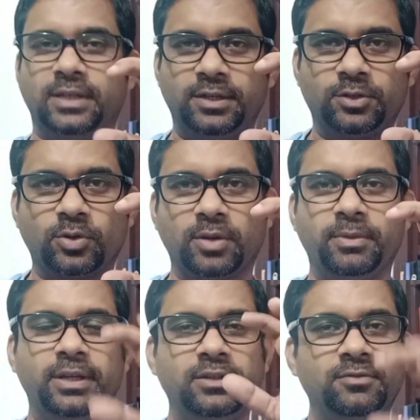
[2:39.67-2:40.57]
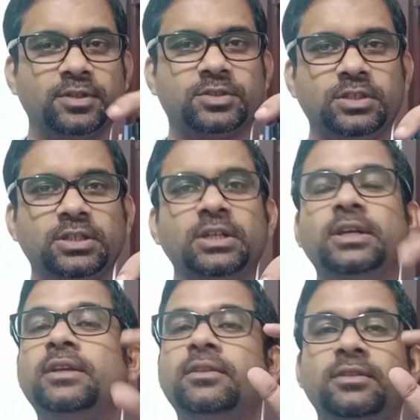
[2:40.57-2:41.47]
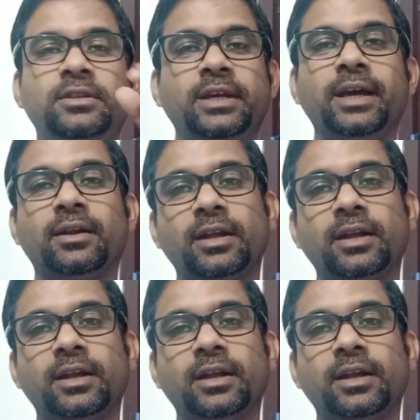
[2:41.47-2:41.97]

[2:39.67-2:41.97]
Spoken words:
decided to remain invested, they